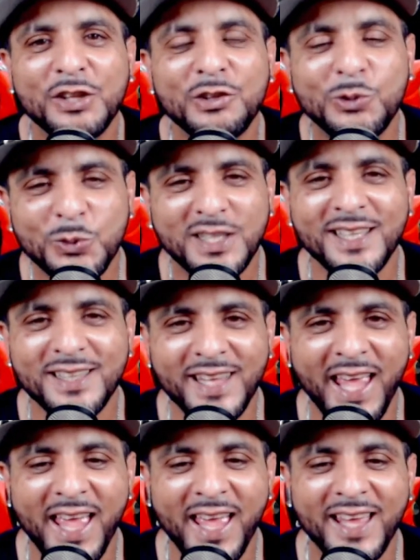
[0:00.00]
you did
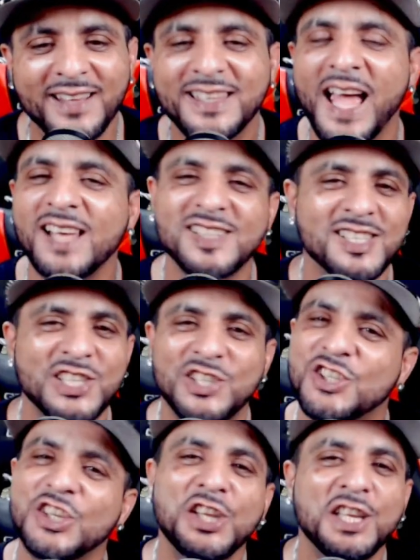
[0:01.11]
that? That's
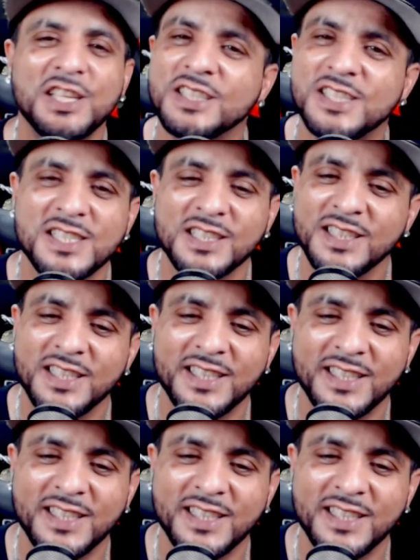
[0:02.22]
ingenious.